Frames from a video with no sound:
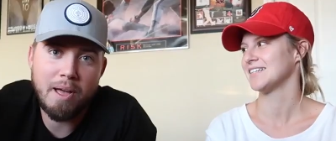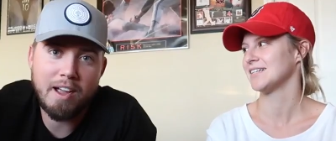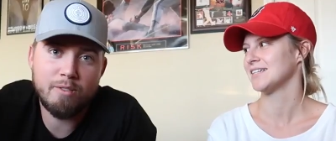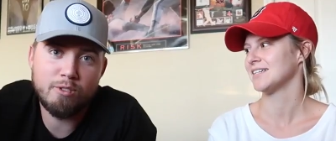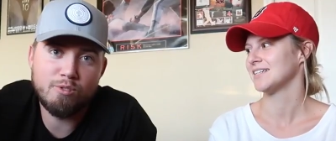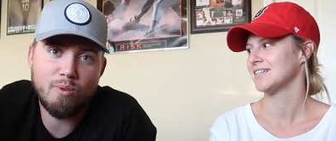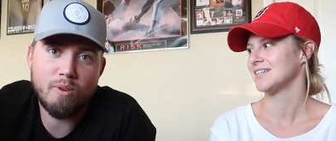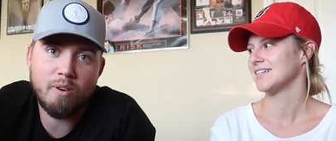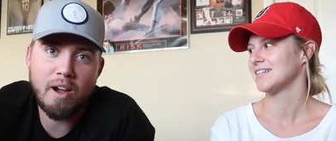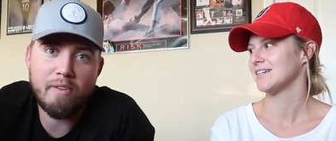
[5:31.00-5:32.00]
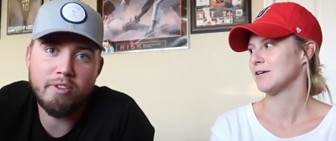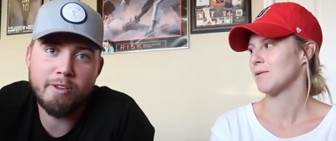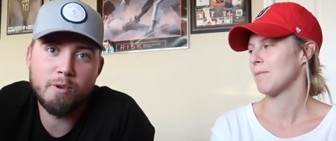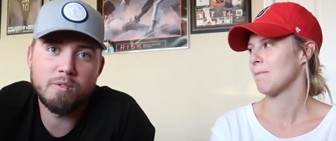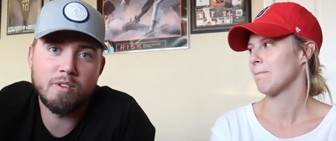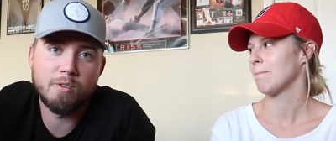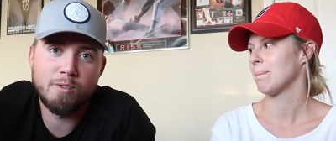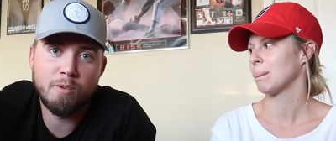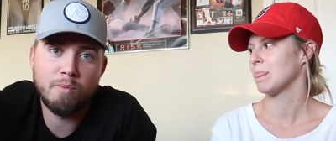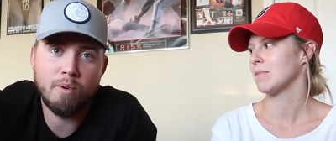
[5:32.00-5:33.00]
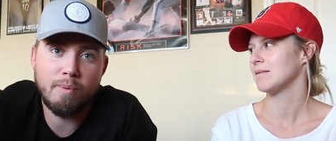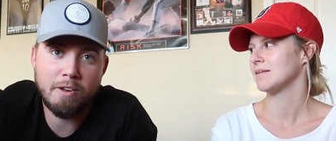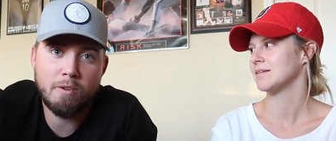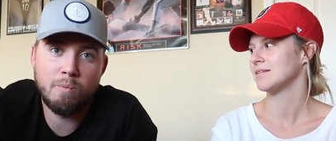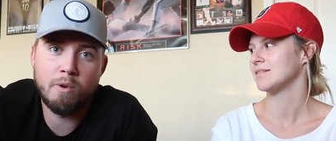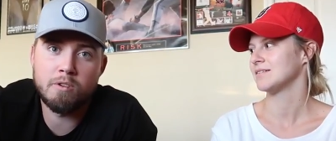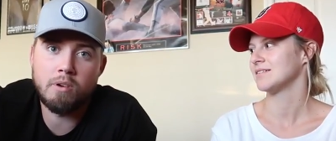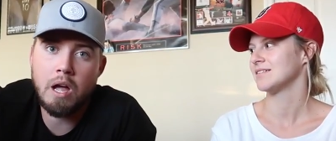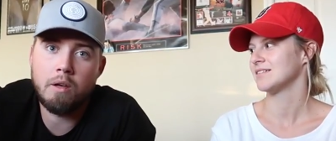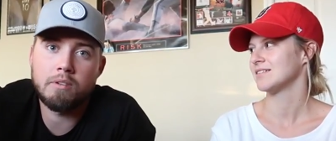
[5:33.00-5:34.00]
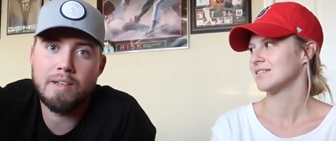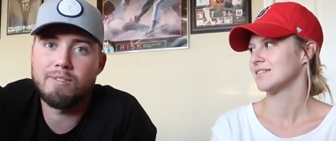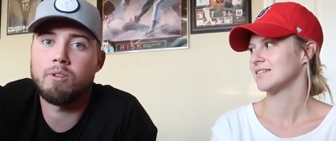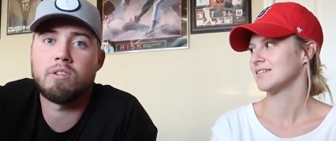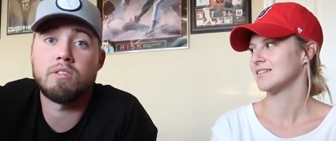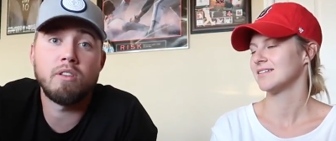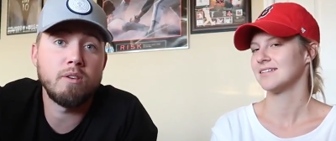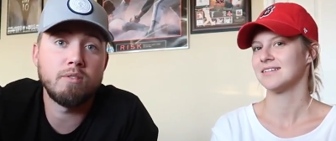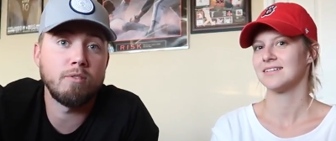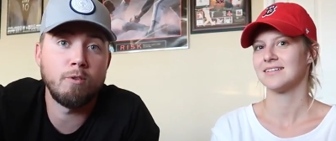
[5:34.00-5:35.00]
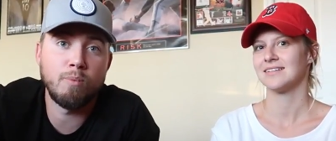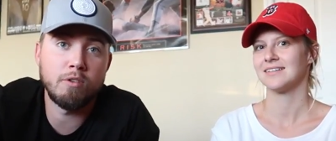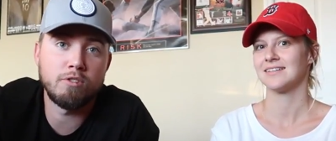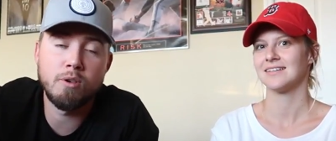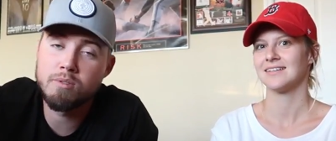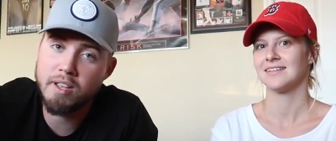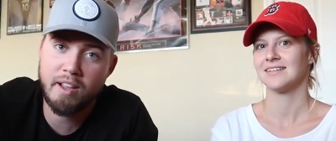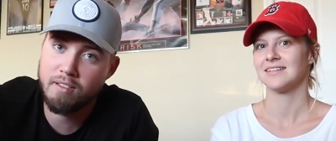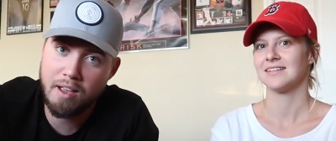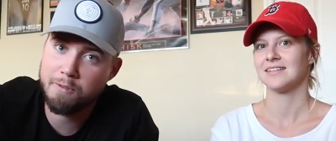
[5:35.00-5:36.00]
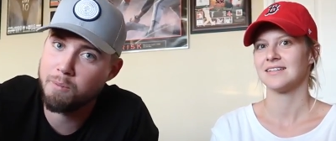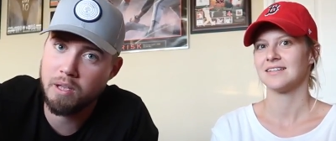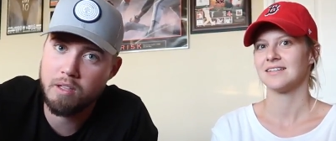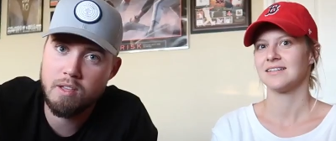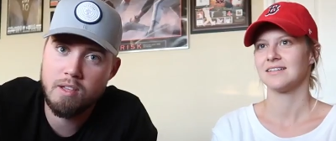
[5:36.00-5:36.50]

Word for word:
Speaker 1: back in the drawer after I used her toothbrush, my toothbrush at her house, even though she's gonna use her toothbrush two seconds after me.